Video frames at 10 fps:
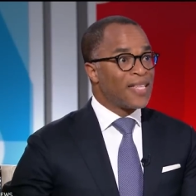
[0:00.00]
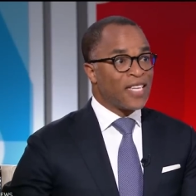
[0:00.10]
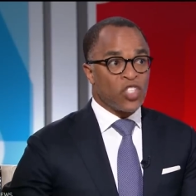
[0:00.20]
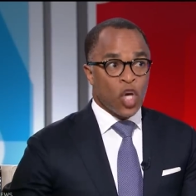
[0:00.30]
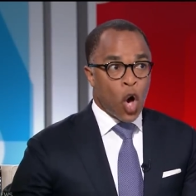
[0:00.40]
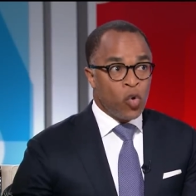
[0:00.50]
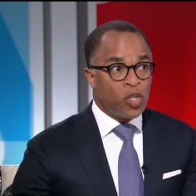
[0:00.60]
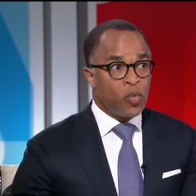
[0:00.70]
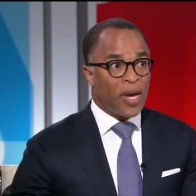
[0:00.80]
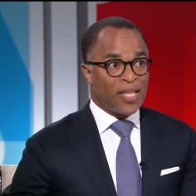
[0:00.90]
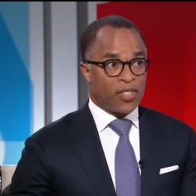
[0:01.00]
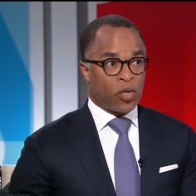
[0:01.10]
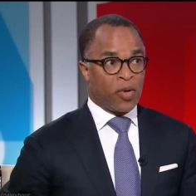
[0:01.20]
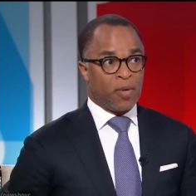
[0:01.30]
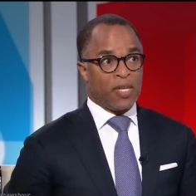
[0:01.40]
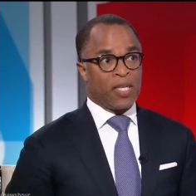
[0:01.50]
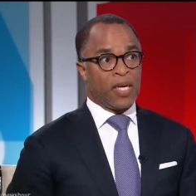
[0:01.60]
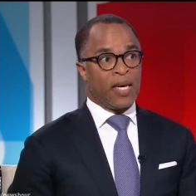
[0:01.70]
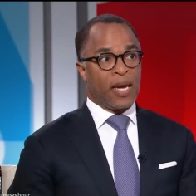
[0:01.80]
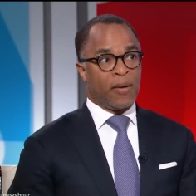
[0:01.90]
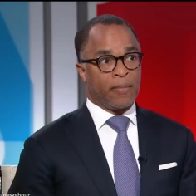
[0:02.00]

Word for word: That's the only way that's going to be done now.